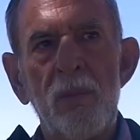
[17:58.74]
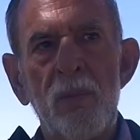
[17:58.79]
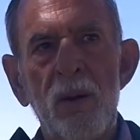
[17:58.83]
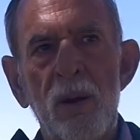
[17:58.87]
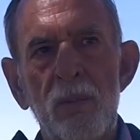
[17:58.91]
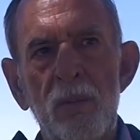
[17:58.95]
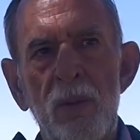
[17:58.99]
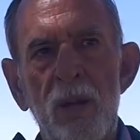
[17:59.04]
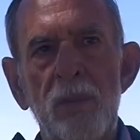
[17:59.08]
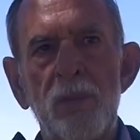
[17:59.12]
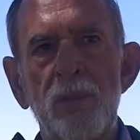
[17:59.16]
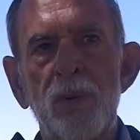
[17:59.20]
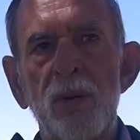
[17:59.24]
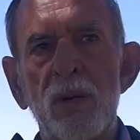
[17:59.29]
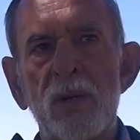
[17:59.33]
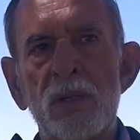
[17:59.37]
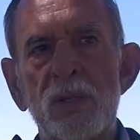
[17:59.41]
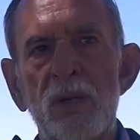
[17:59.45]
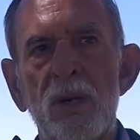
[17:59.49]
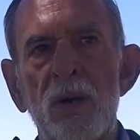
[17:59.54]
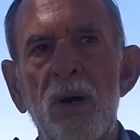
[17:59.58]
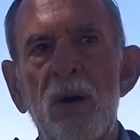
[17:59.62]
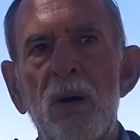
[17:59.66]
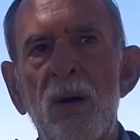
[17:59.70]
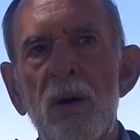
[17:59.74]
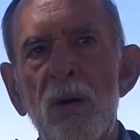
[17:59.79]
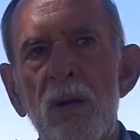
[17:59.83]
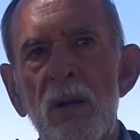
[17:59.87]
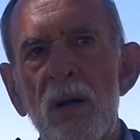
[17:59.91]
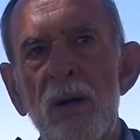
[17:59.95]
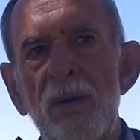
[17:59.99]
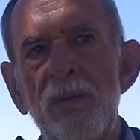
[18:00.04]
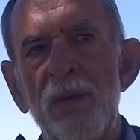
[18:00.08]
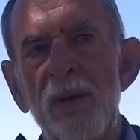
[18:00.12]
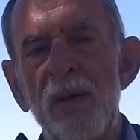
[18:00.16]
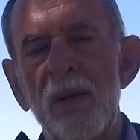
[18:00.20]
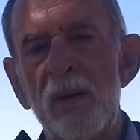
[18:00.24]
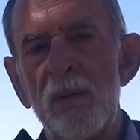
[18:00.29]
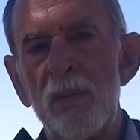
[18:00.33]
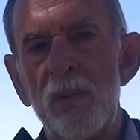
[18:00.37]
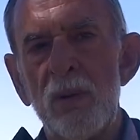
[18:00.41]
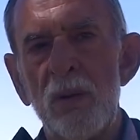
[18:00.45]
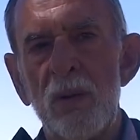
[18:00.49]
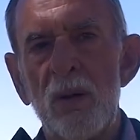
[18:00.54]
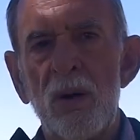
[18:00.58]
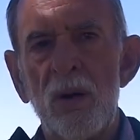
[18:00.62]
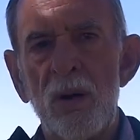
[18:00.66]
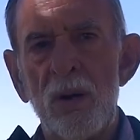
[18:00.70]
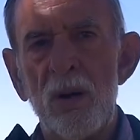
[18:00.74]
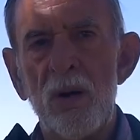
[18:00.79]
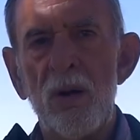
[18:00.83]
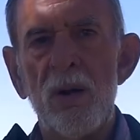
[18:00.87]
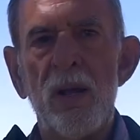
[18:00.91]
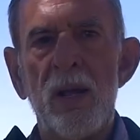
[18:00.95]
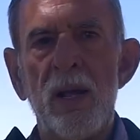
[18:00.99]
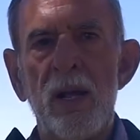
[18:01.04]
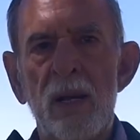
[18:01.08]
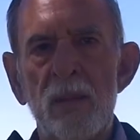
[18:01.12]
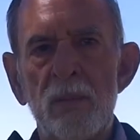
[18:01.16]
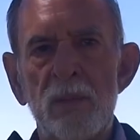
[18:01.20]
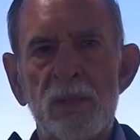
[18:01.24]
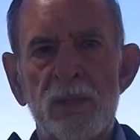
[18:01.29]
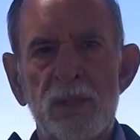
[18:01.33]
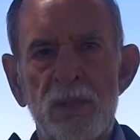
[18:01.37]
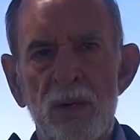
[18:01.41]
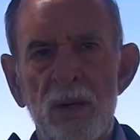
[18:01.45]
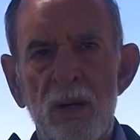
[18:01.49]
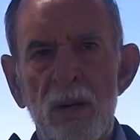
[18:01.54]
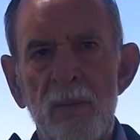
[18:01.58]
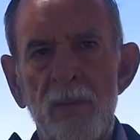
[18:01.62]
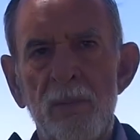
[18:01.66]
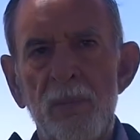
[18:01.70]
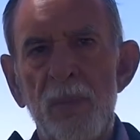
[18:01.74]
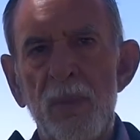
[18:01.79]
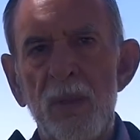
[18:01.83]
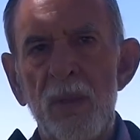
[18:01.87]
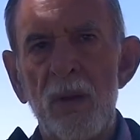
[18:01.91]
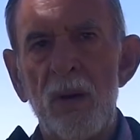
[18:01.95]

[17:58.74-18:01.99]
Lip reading: But my books are all available on Amazon.